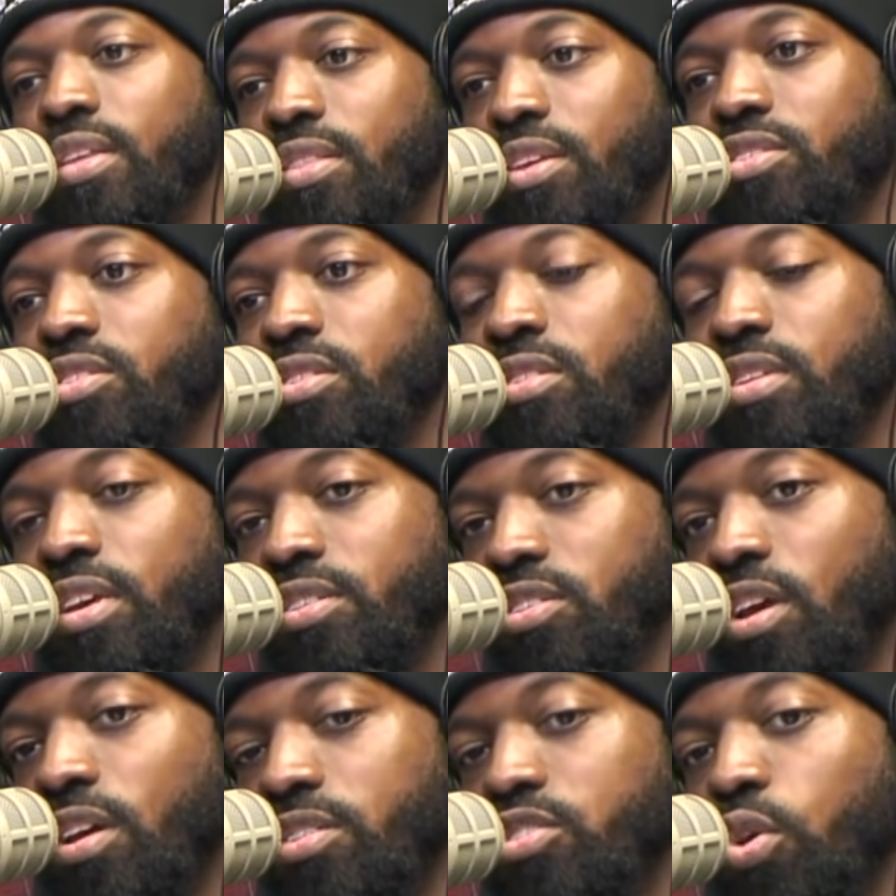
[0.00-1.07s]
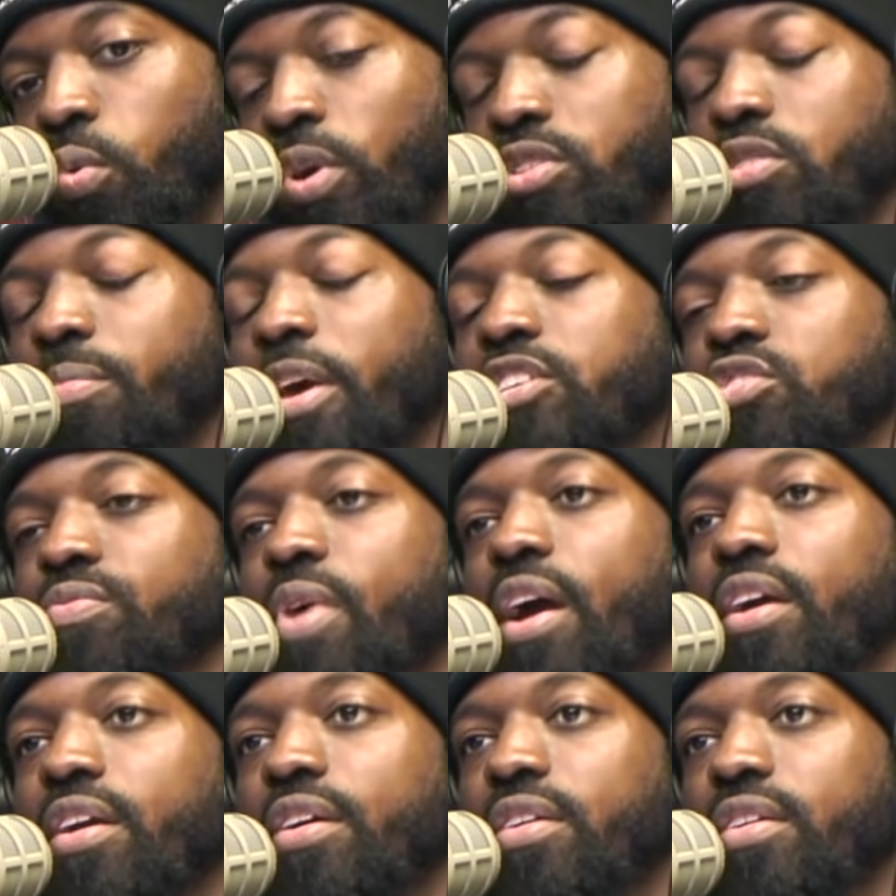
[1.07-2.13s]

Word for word: This is a, uh, is a quick summation right here.